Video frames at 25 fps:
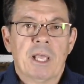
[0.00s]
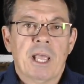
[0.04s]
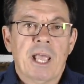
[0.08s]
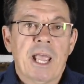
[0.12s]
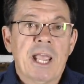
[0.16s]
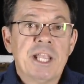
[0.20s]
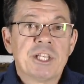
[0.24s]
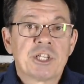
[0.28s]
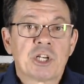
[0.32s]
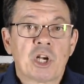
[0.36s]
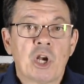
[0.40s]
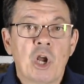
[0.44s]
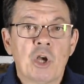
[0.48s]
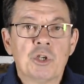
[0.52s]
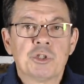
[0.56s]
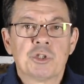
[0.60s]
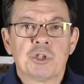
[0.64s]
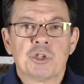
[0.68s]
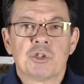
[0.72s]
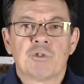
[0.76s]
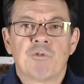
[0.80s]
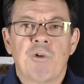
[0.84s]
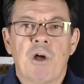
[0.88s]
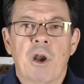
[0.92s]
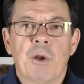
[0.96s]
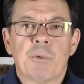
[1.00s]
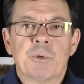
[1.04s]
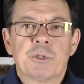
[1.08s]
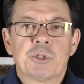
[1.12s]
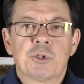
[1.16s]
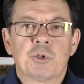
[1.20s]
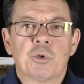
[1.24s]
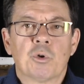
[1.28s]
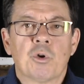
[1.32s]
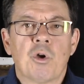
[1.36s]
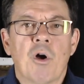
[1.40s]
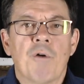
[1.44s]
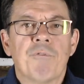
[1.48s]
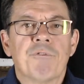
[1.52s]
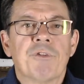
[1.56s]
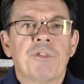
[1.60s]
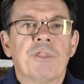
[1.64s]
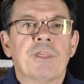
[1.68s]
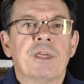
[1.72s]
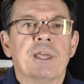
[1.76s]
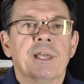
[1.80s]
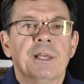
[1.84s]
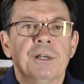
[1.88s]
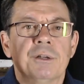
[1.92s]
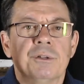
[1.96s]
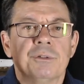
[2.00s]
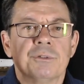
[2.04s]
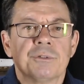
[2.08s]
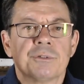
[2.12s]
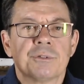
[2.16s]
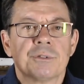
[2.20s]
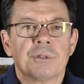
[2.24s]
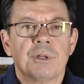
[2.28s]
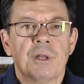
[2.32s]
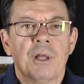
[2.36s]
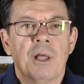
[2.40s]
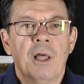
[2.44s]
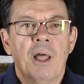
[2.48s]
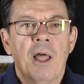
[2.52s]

his closest followers took off for the hills.